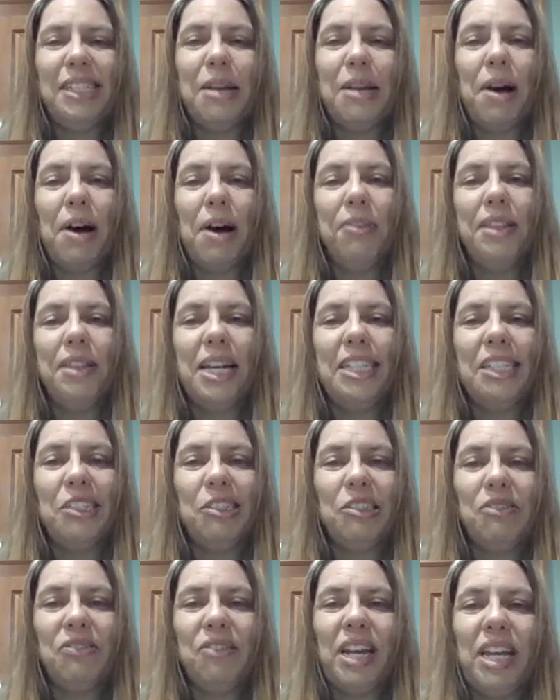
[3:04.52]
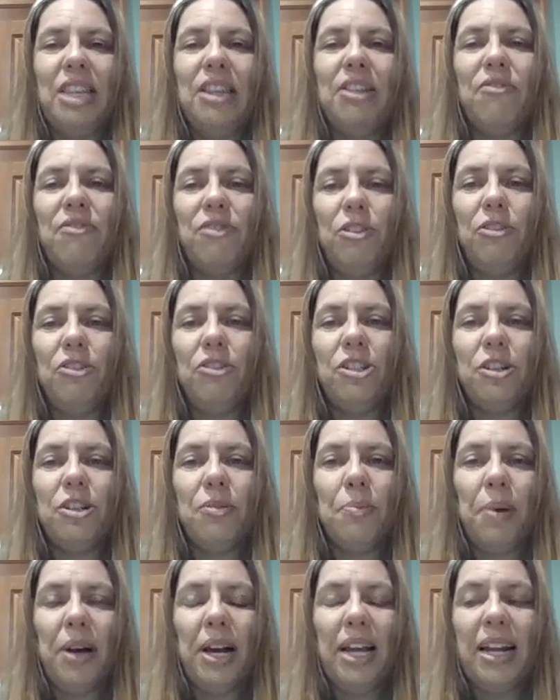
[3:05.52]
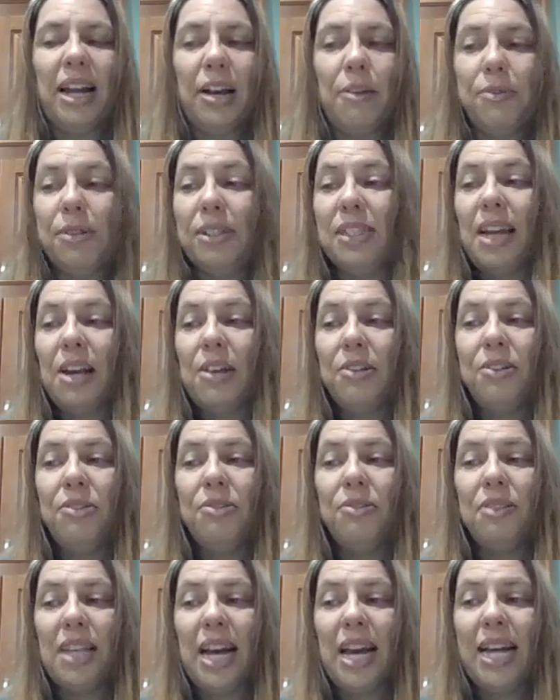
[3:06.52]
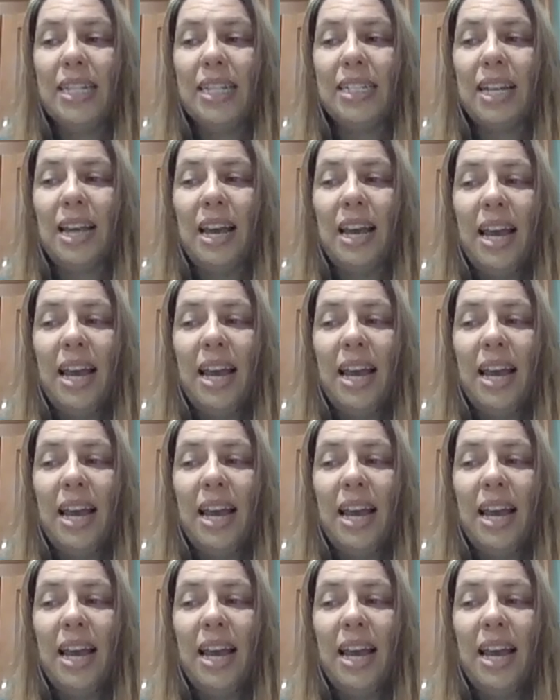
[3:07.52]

about that survey in the future, but I will tell you that